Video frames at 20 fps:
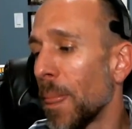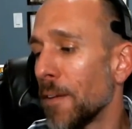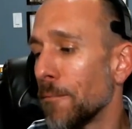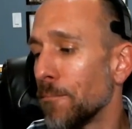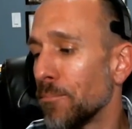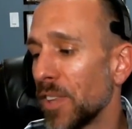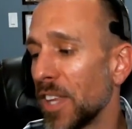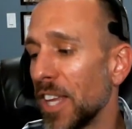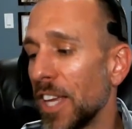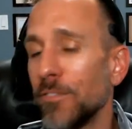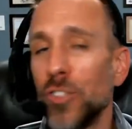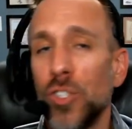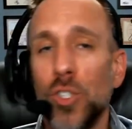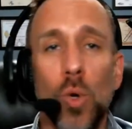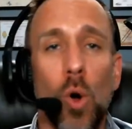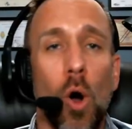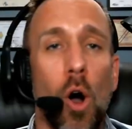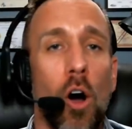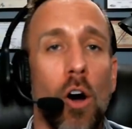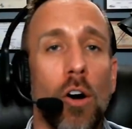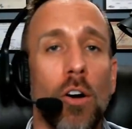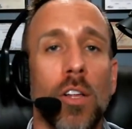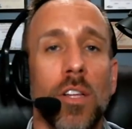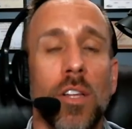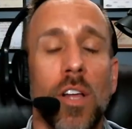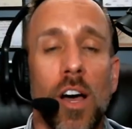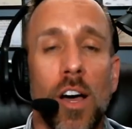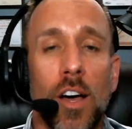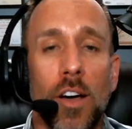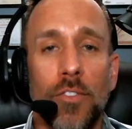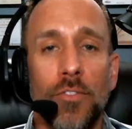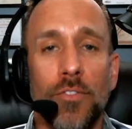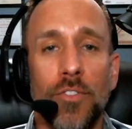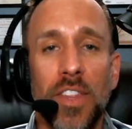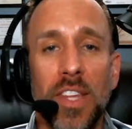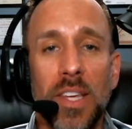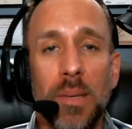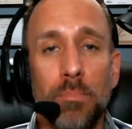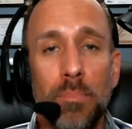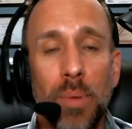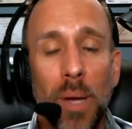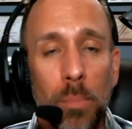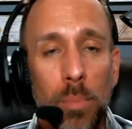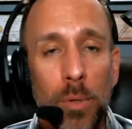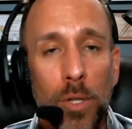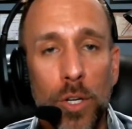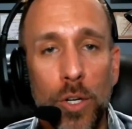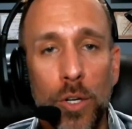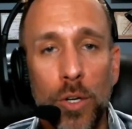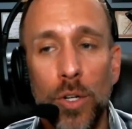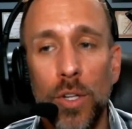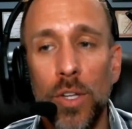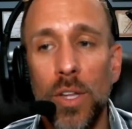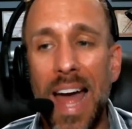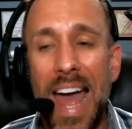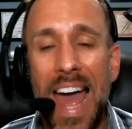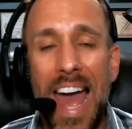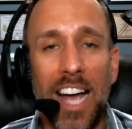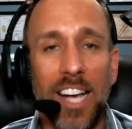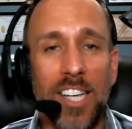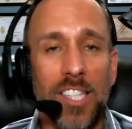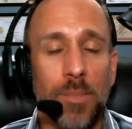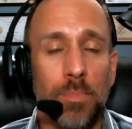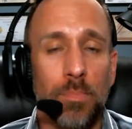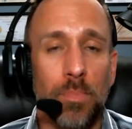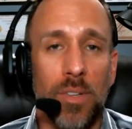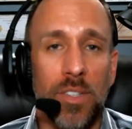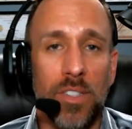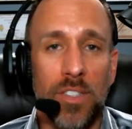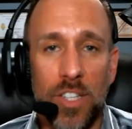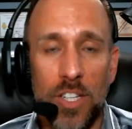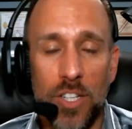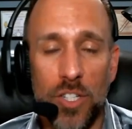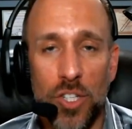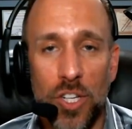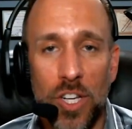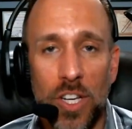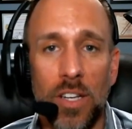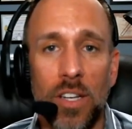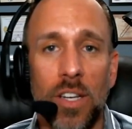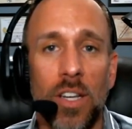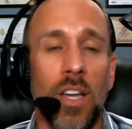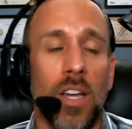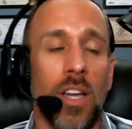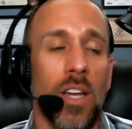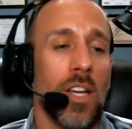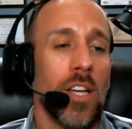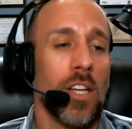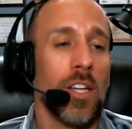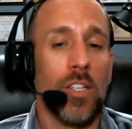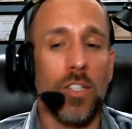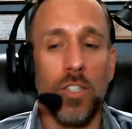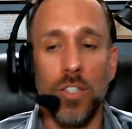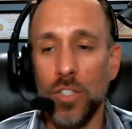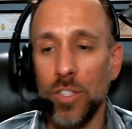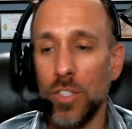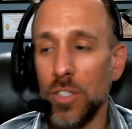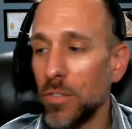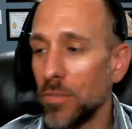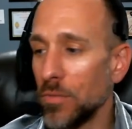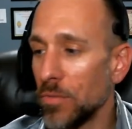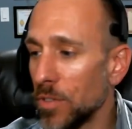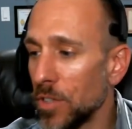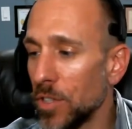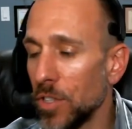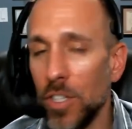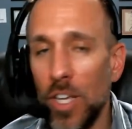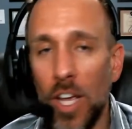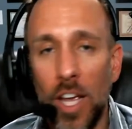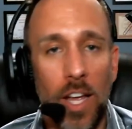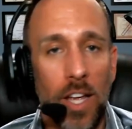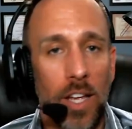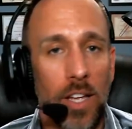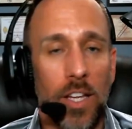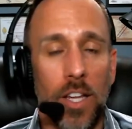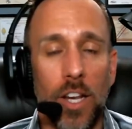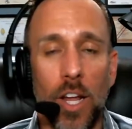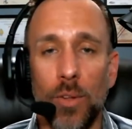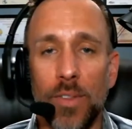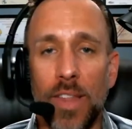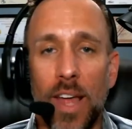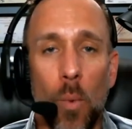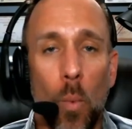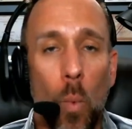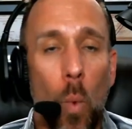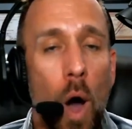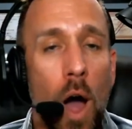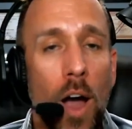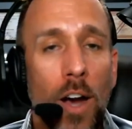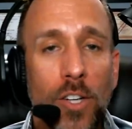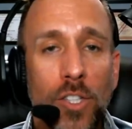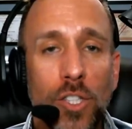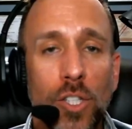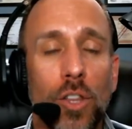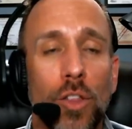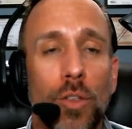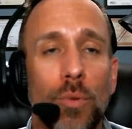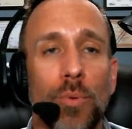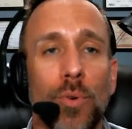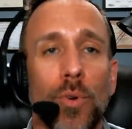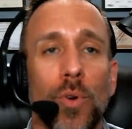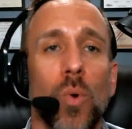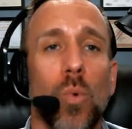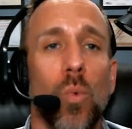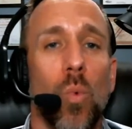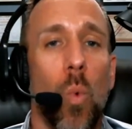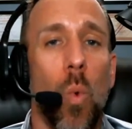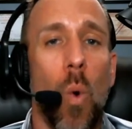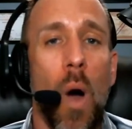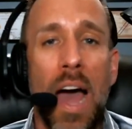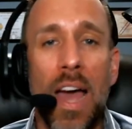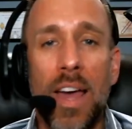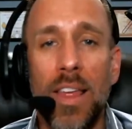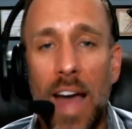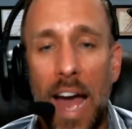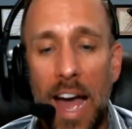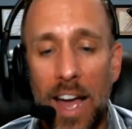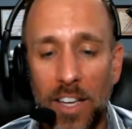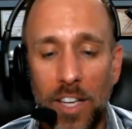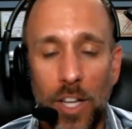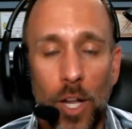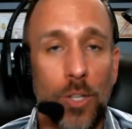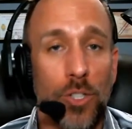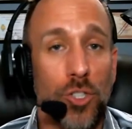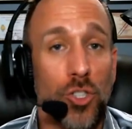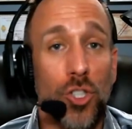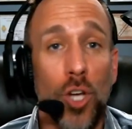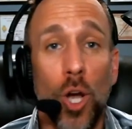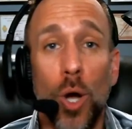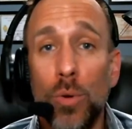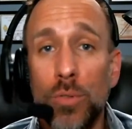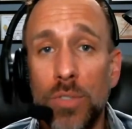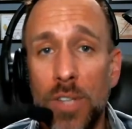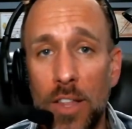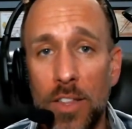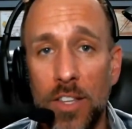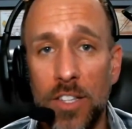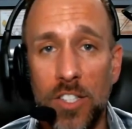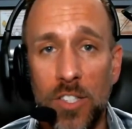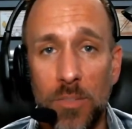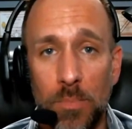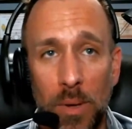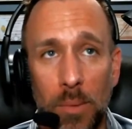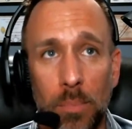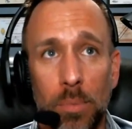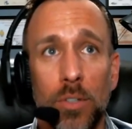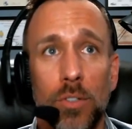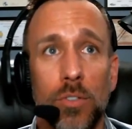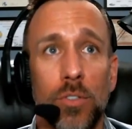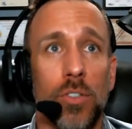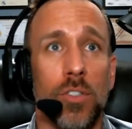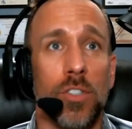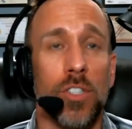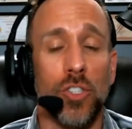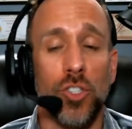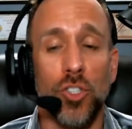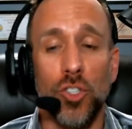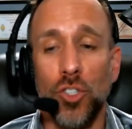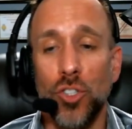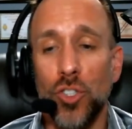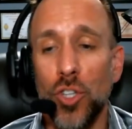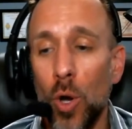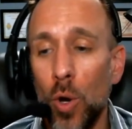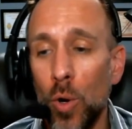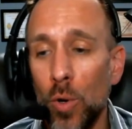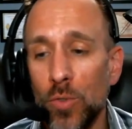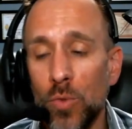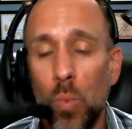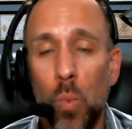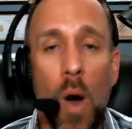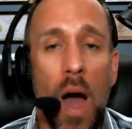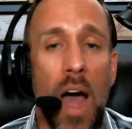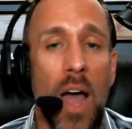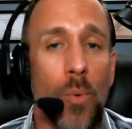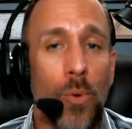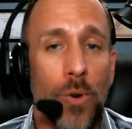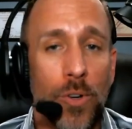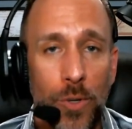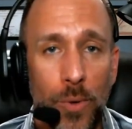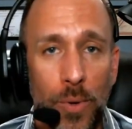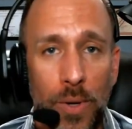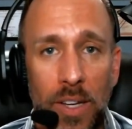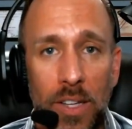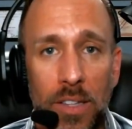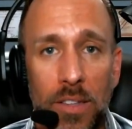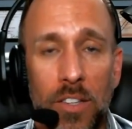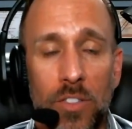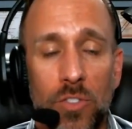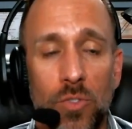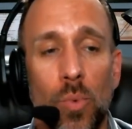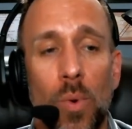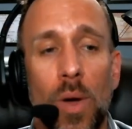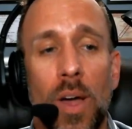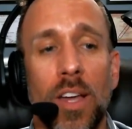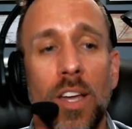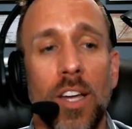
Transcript: Gives you all of the biblical exposition, that walks you through why, it shows how this is biblical. It shows why we're doing it this way.